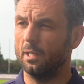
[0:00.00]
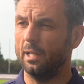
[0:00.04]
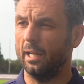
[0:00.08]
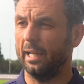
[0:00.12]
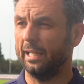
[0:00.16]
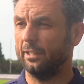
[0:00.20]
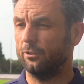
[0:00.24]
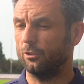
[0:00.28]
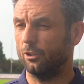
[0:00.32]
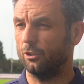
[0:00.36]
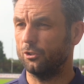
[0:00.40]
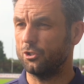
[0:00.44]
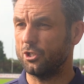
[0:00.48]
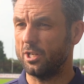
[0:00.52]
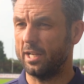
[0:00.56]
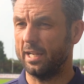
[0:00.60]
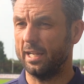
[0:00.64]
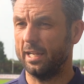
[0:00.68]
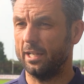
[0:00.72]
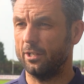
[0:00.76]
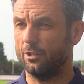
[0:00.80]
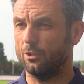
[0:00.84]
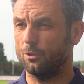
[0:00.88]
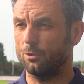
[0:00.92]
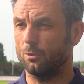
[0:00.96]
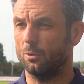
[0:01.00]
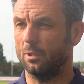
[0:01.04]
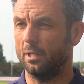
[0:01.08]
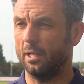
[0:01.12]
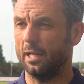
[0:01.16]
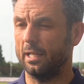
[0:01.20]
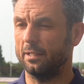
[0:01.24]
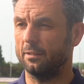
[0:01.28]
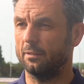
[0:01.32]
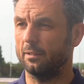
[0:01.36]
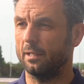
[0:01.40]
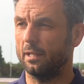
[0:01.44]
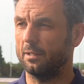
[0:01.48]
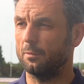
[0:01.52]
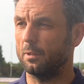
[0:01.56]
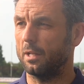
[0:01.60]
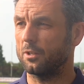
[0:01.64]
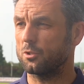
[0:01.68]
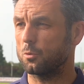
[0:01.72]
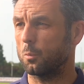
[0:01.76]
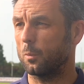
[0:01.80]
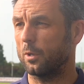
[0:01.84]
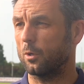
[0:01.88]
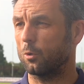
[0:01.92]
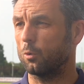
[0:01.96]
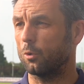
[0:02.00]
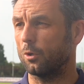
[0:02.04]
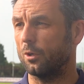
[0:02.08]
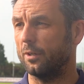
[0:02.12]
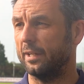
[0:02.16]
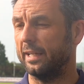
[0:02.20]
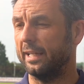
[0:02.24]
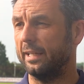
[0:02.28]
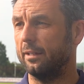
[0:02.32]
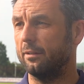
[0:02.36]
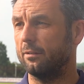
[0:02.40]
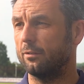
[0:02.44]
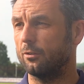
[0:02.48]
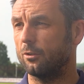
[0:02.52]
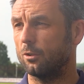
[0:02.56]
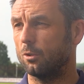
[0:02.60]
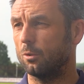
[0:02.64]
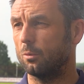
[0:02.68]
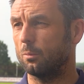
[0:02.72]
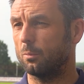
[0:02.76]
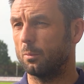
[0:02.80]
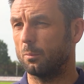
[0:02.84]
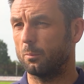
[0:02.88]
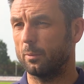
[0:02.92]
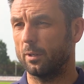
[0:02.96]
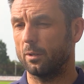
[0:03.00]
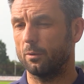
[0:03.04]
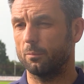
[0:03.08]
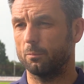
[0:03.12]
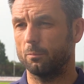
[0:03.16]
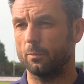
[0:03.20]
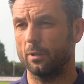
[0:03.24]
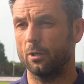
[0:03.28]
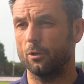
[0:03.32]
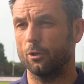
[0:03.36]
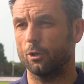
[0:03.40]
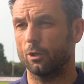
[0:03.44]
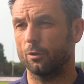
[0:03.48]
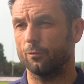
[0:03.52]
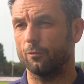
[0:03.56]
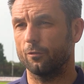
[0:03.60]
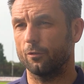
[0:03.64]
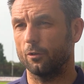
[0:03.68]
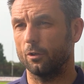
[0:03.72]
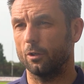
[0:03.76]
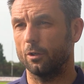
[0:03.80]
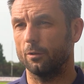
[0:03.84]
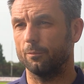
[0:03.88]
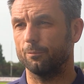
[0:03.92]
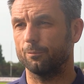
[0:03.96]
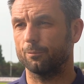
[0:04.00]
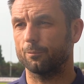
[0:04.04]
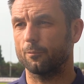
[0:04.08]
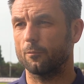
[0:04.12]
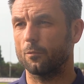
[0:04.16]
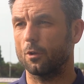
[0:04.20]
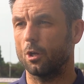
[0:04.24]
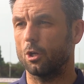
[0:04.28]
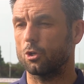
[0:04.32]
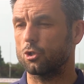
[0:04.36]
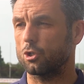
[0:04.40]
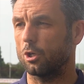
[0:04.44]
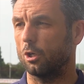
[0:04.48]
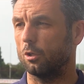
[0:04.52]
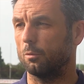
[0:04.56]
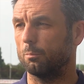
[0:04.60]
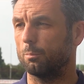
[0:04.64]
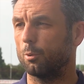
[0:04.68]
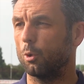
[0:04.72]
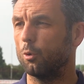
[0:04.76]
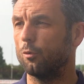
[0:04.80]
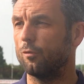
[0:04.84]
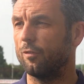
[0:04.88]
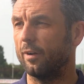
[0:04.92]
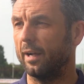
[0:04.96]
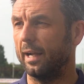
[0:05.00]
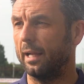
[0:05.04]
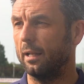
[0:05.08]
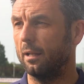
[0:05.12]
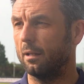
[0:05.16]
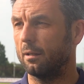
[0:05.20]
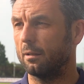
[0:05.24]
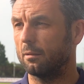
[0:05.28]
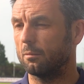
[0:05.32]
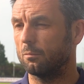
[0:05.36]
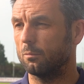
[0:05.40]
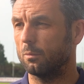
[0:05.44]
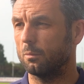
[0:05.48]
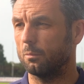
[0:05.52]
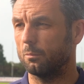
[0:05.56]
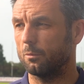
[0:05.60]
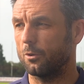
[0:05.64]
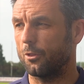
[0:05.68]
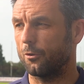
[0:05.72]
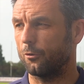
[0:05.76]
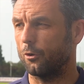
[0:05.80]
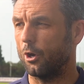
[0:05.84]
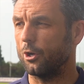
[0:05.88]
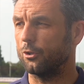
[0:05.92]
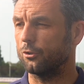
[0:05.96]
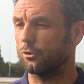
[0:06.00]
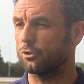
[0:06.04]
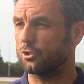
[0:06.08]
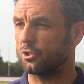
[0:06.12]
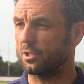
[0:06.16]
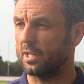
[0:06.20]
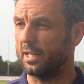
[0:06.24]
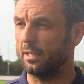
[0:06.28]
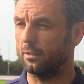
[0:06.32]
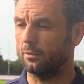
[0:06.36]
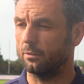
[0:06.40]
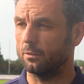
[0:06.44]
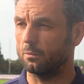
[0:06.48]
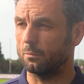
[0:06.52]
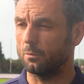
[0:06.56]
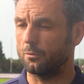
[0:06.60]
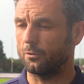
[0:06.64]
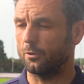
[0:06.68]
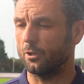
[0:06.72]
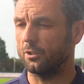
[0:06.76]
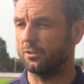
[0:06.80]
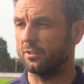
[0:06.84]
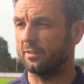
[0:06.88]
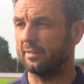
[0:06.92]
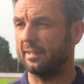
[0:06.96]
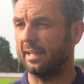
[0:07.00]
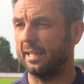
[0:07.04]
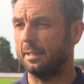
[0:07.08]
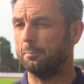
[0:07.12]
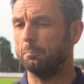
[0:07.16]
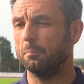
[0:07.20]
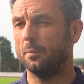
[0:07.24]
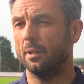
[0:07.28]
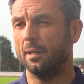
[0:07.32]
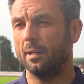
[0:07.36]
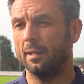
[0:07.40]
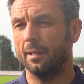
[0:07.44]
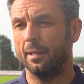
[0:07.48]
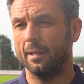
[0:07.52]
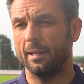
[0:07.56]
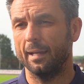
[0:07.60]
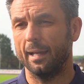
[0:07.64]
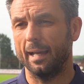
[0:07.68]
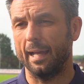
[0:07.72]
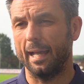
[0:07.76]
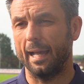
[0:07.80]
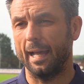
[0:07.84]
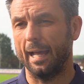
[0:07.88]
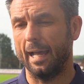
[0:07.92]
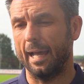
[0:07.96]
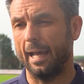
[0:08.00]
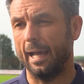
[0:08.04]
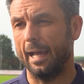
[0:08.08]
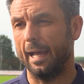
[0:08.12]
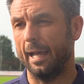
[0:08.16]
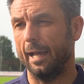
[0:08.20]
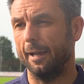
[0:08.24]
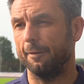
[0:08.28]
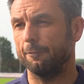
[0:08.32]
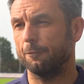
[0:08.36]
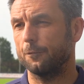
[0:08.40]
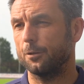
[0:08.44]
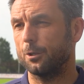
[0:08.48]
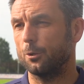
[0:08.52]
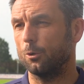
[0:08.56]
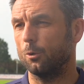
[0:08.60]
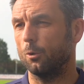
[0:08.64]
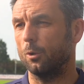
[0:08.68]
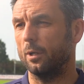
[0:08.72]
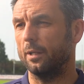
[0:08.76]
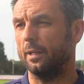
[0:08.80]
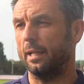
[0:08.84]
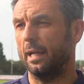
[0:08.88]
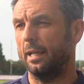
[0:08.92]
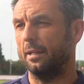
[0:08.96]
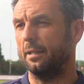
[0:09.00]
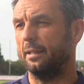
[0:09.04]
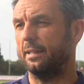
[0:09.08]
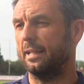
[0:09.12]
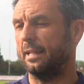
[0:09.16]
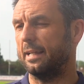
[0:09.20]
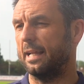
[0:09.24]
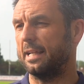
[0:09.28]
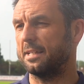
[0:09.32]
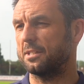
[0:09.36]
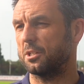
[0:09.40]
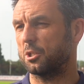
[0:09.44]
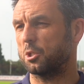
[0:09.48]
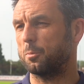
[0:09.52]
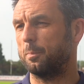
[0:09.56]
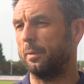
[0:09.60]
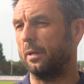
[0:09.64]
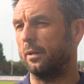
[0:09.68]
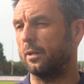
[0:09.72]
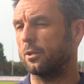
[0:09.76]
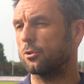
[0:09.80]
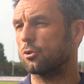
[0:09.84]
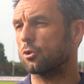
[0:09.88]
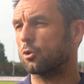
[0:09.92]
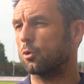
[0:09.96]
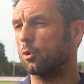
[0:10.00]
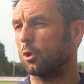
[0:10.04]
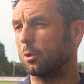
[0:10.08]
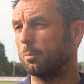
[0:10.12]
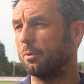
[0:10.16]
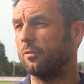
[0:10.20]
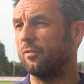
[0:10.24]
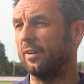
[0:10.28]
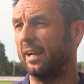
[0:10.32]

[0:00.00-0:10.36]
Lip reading: He does, yeah, you know, and that's what we're going to need. You know, we're looking for a certain profile throughout the state, you know, throughout the team, you know, and his experience is going to be